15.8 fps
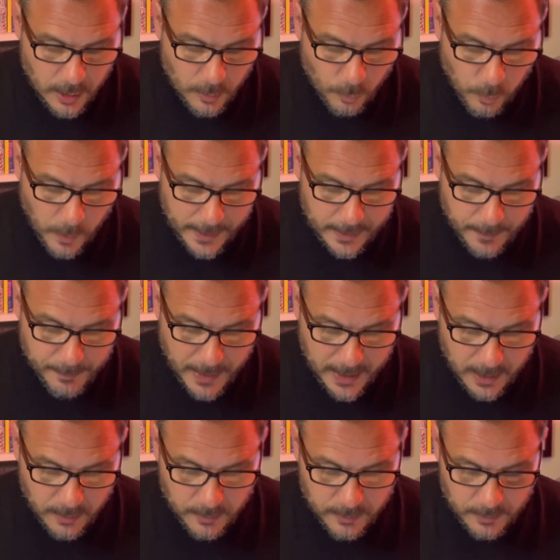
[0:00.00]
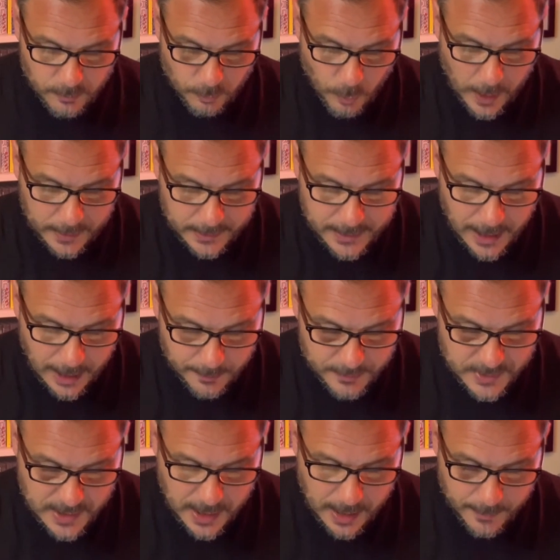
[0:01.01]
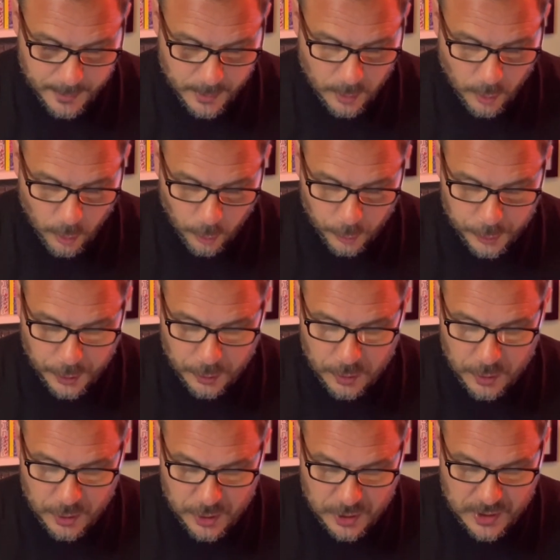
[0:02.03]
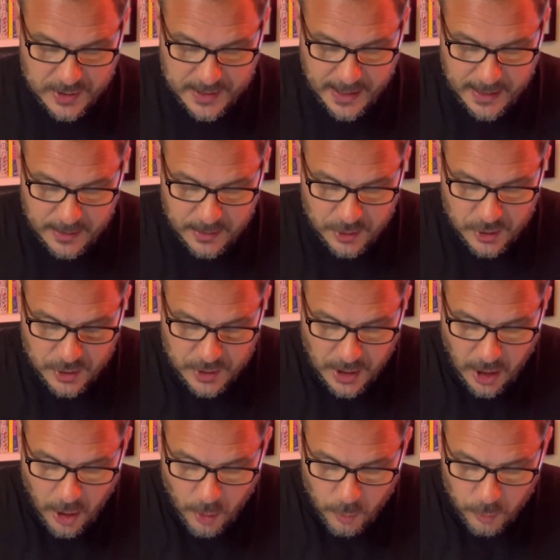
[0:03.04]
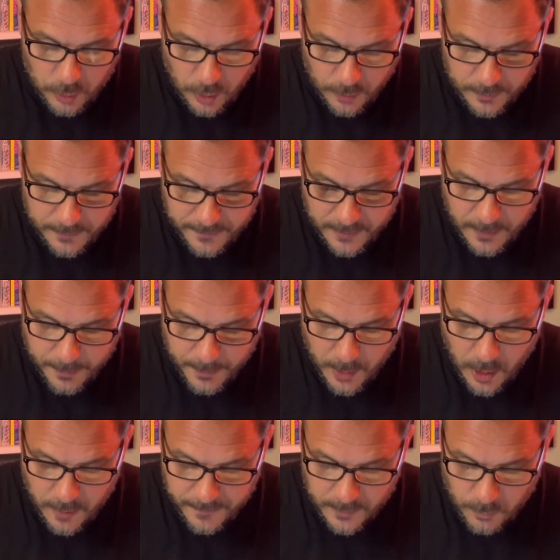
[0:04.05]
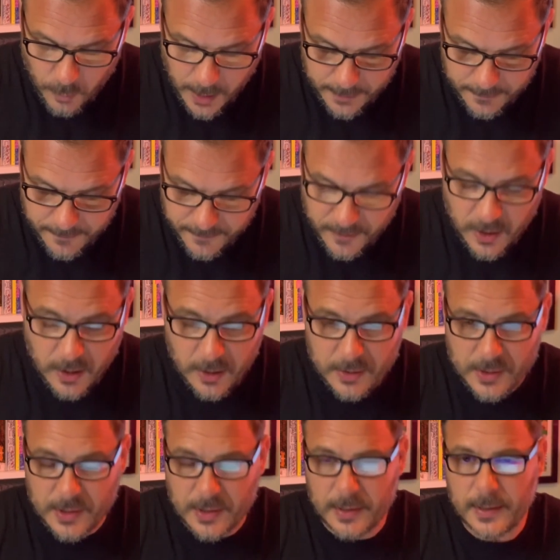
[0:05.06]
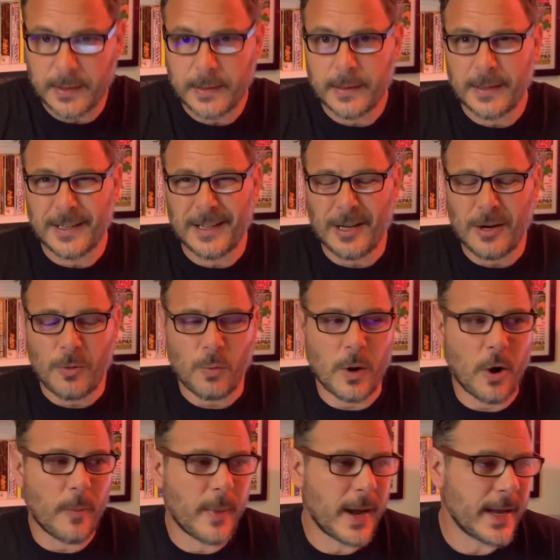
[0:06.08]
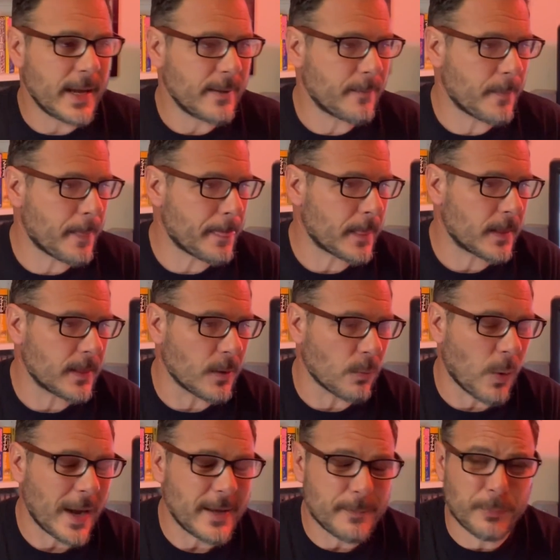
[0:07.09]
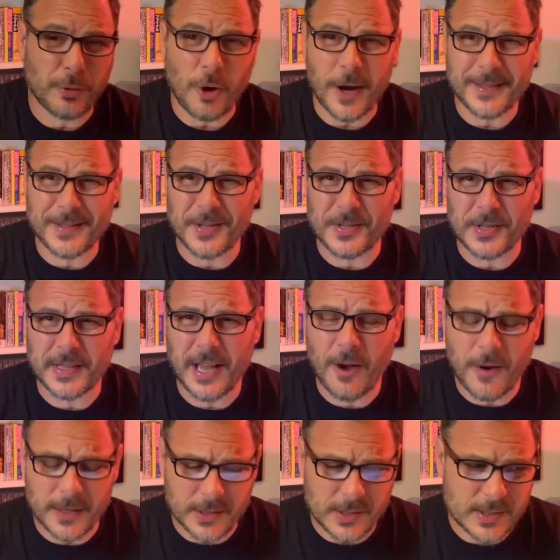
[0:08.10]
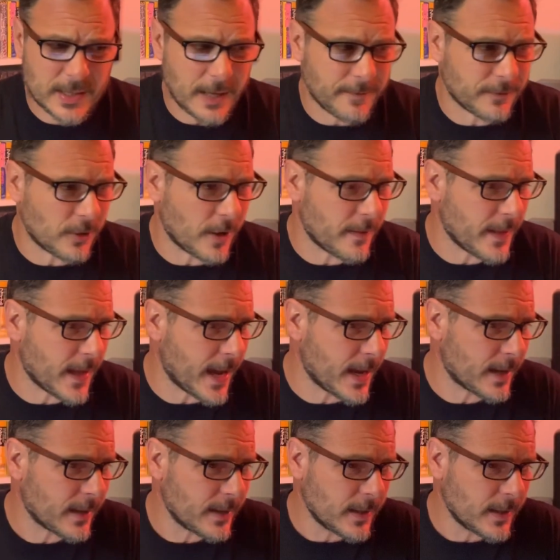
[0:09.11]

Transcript: when a better one comes up? Or do you just tend just to hold on for the perfect one first? Well, mate, the way prices are going and stuff like that,